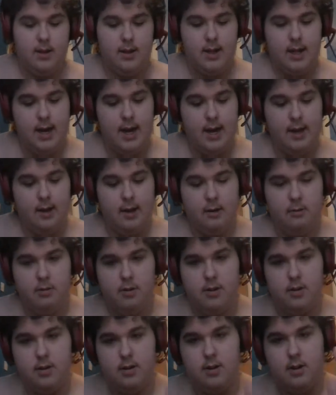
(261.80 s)
Kylo
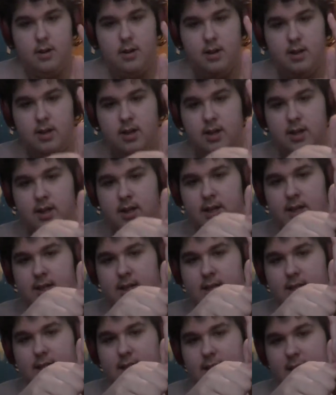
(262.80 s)

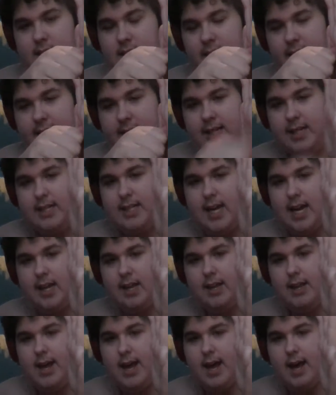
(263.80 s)
slits his
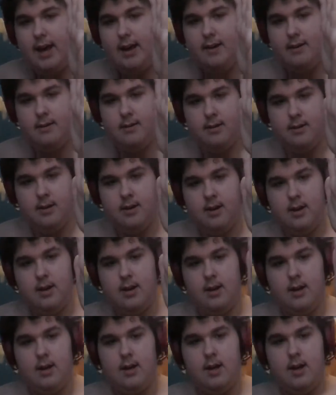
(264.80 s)
hand there,
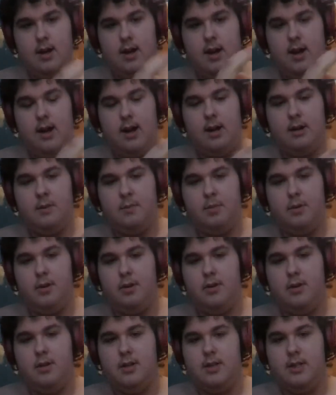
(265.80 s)
and the
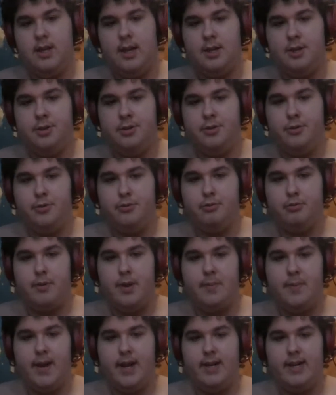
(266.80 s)
blood starts
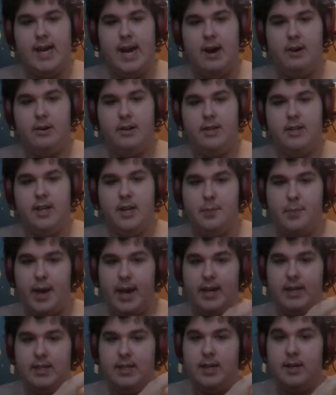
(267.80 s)
dripping down into the
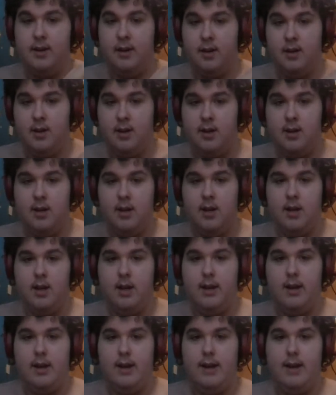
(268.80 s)
basin.
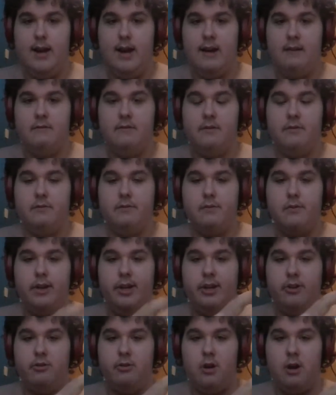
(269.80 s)
And after
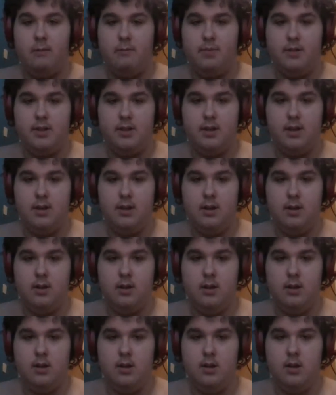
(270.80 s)
three drops,
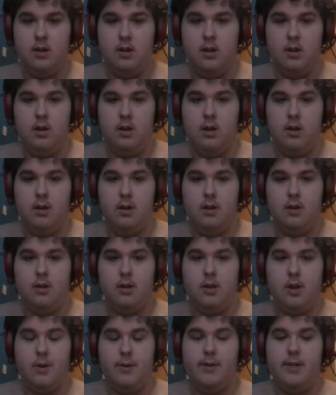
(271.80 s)

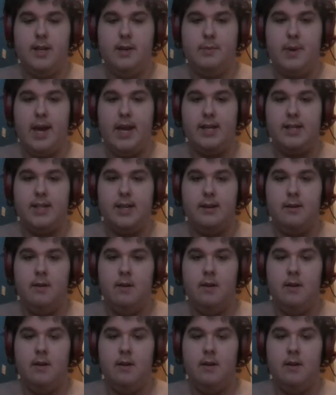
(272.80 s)
go to the basin.